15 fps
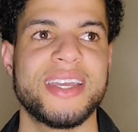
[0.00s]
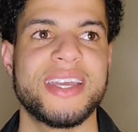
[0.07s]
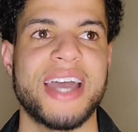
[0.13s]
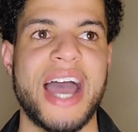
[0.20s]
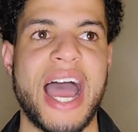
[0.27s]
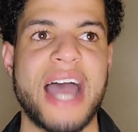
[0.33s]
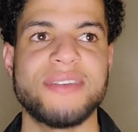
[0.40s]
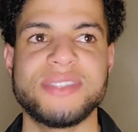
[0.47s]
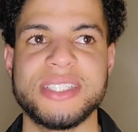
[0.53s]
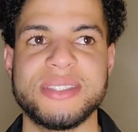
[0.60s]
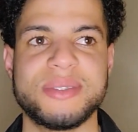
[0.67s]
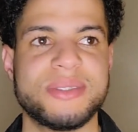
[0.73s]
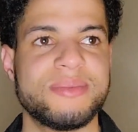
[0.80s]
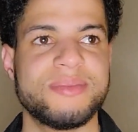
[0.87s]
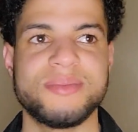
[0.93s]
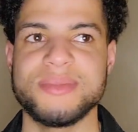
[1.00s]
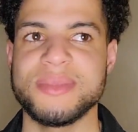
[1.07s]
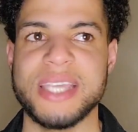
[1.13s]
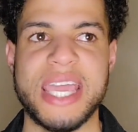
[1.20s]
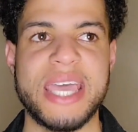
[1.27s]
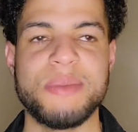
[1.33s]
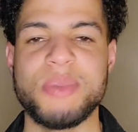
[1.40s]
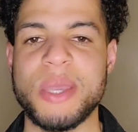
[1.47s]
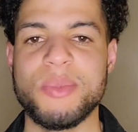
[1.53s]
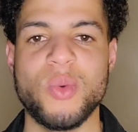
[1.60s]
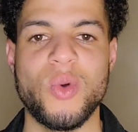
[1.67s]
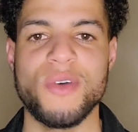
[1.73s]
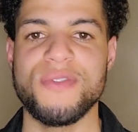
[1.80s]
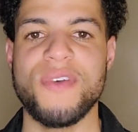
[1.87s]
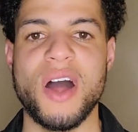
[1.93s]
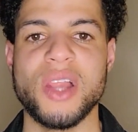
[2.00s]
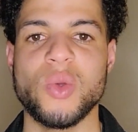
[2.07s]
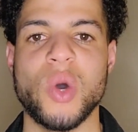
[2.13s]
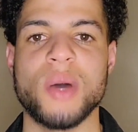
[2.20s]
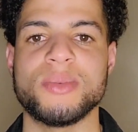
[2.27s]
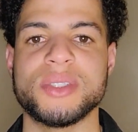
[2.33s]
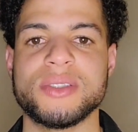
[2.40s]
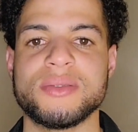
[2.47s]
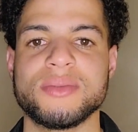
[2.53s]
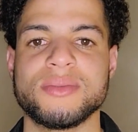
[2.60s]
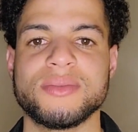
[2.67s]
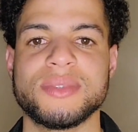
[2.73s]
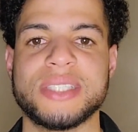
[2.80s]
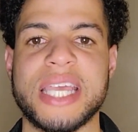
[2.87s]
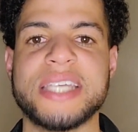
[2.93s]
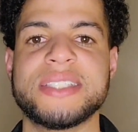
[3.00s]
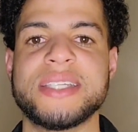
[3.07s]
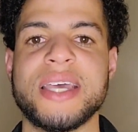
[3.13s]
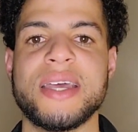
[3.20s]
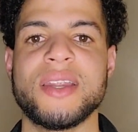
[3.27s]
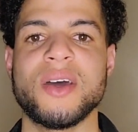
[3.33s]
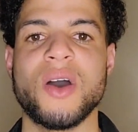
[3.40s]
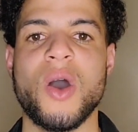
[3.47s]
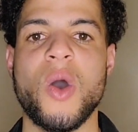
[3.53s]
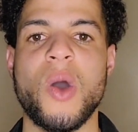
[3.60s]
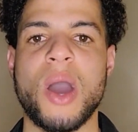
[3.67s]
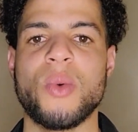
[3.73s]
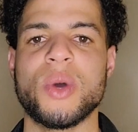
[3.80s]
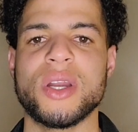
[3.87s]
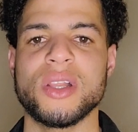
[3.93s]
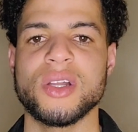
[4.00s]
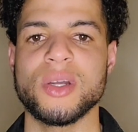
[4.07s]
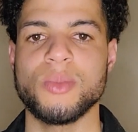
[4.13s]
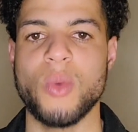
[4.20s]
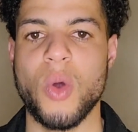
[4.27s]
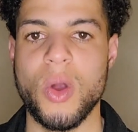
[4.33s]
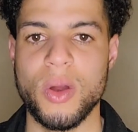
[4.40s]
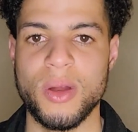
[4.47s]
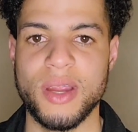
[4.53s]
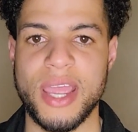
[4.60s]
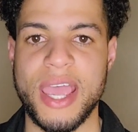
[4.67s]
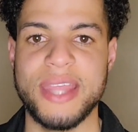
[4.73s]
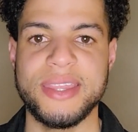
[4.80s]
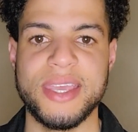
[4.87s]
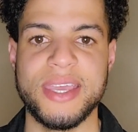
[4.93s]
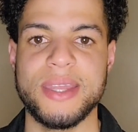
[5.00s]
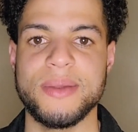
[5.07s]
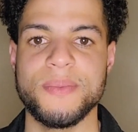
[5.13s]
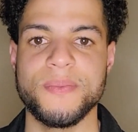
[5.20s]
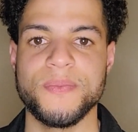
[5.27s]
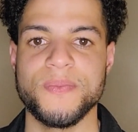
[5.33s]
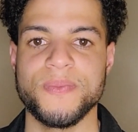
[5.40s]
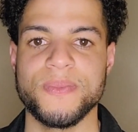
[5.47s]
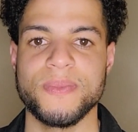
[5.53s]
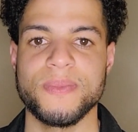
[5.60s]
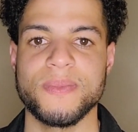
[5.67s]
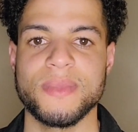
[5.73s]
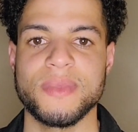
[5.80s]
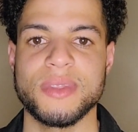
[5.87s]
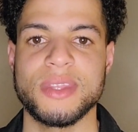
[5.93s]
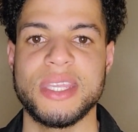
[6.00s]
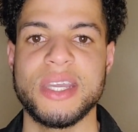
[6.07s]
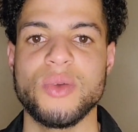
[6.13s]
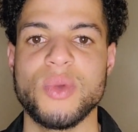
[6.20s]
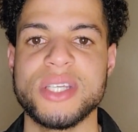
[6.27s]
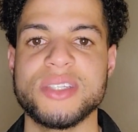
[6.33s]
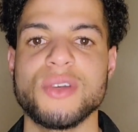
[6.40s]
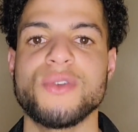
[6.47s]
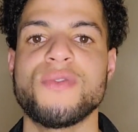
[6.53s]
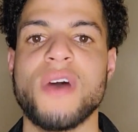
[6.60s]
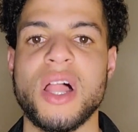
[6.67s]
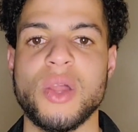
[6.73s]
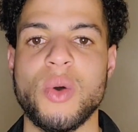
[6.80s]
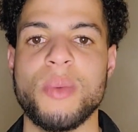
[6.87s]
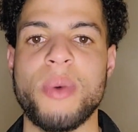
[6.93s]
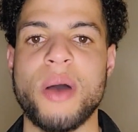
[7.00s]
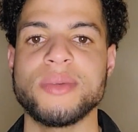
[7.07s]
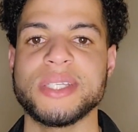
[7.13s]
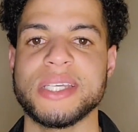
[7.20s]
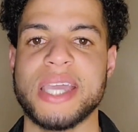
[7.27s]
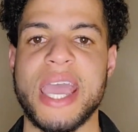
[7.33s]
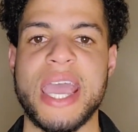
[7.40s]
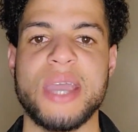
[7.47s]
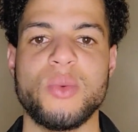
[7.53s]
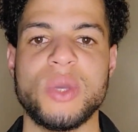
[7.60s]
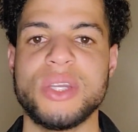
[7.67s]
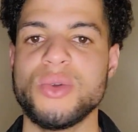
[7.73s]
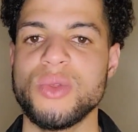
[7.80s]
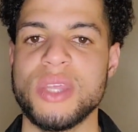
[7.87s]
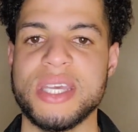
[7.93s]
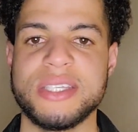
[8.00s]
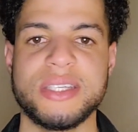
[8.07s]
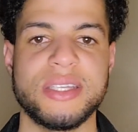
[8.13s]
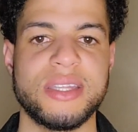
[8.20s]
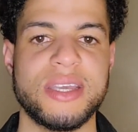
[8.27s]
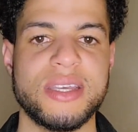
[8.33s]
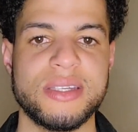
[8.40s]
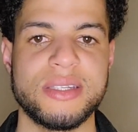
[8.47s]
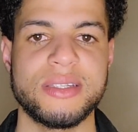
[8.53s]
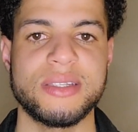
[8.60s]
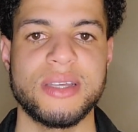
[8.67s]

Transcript: I've just hit people with follow ups. They said, Oh, I want to learn more. And then the original follow up, I was like, Hey, we do this and this.